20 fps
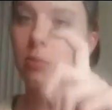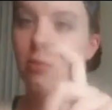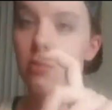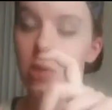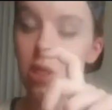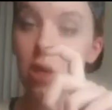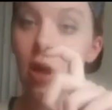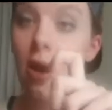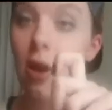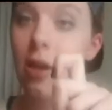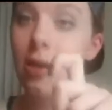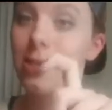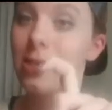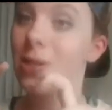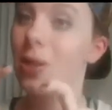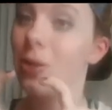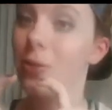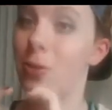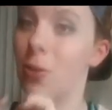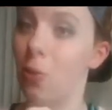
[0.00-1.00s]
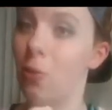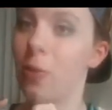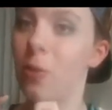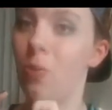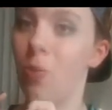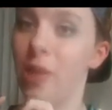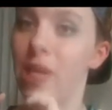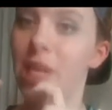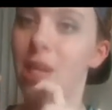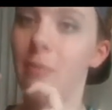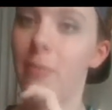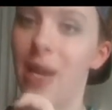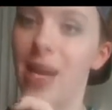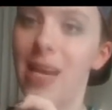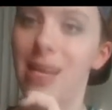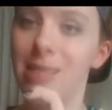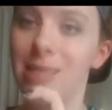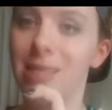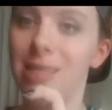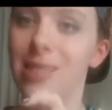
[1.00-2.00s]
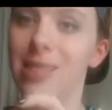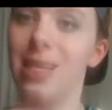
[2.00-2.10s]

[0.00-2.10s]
cards called Golden Weekend Passes,